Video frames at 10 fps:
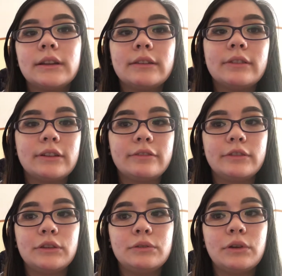even if
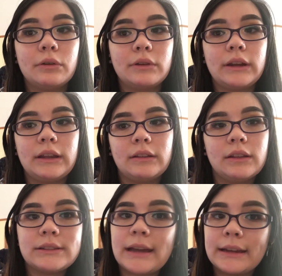you don't need
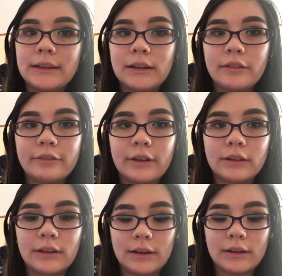the tightening
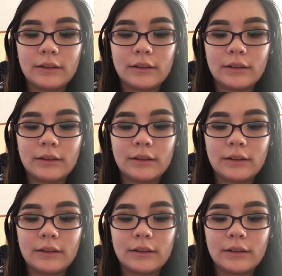effect that it